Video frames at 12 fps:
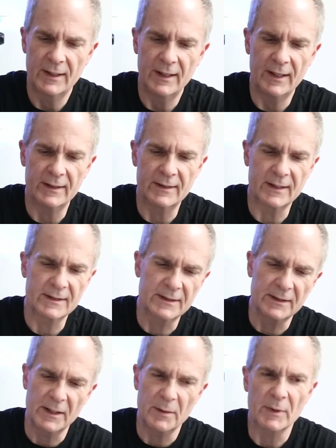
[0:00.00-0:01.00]
It does
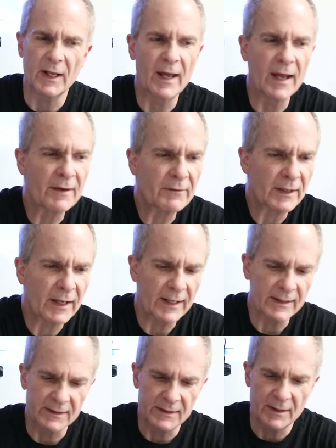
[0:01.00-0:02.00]
seem to have a
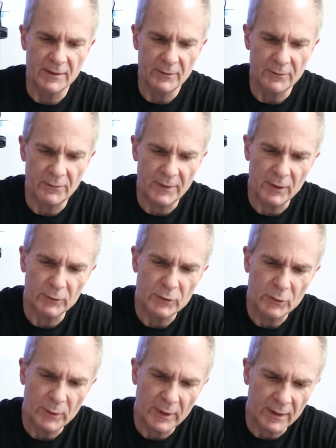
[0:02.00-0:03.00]
nice feel
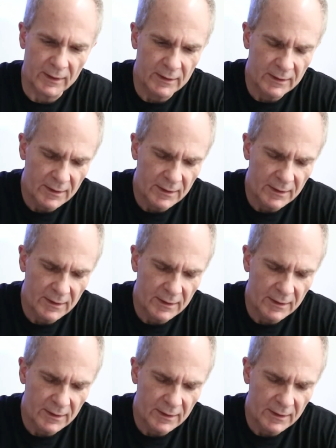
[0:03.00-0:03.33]
to it.